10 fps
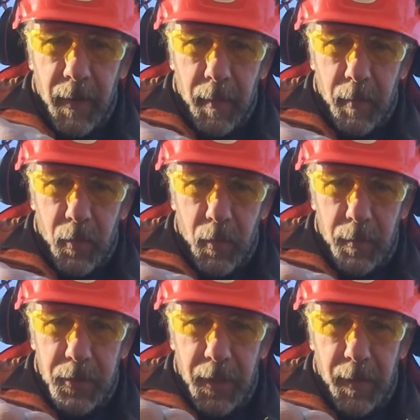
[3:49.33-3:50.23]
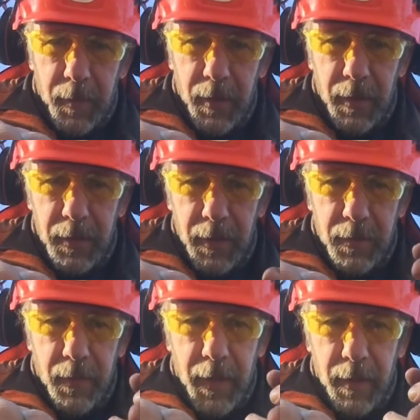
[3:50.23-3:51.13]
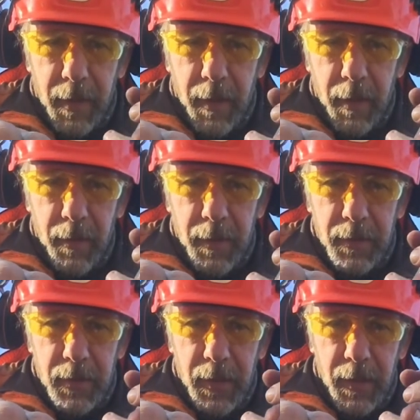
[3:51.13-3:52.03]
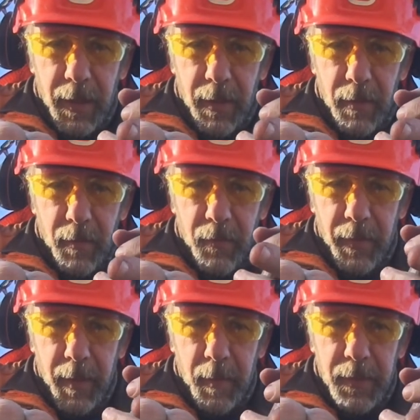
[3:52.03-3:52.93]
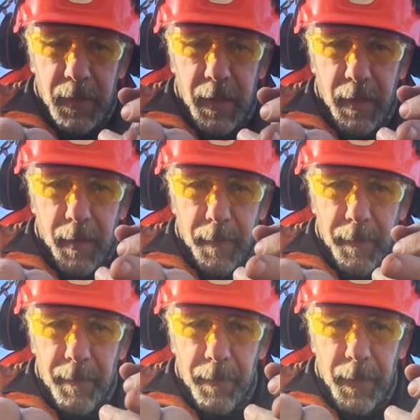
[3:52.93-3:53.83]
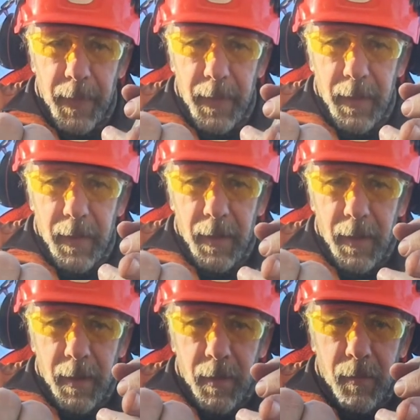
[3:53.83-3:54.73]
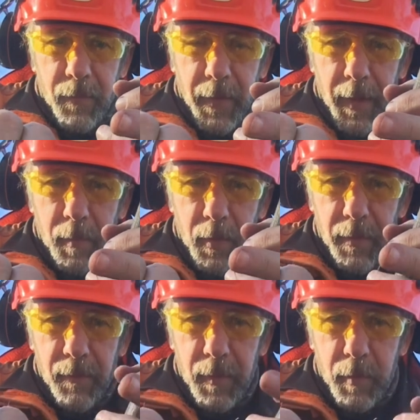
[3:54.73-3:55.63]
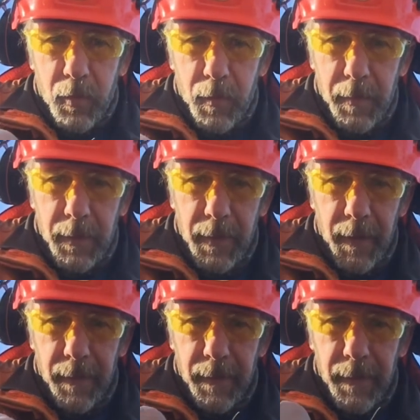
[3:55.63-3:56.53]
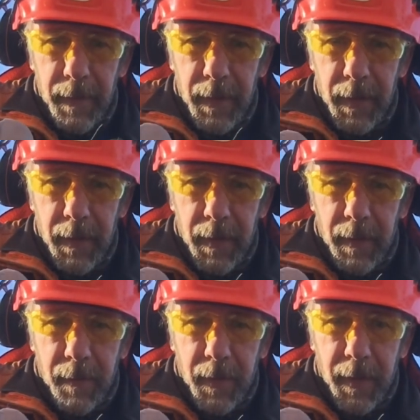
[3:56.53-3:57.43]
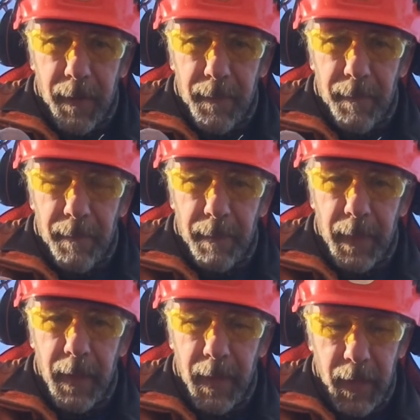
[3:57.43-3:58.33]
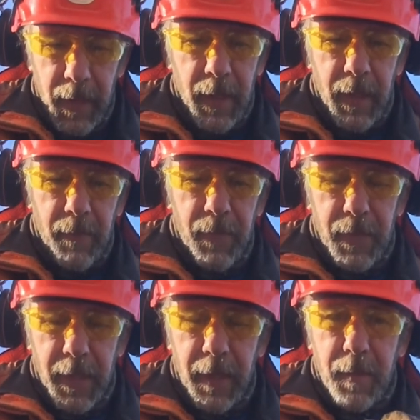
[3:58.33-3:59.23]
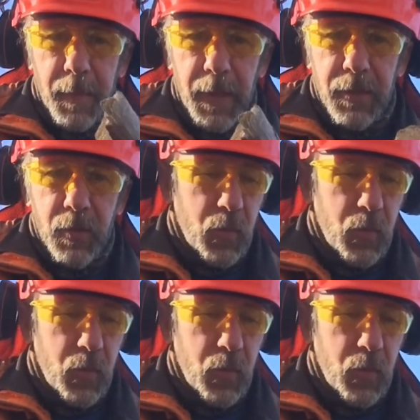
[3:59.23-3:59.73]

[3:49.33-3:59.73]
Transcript: broom tipped just right there, you can see that little fiber sticking up. The fiber of the broom, okay? If you take a piece of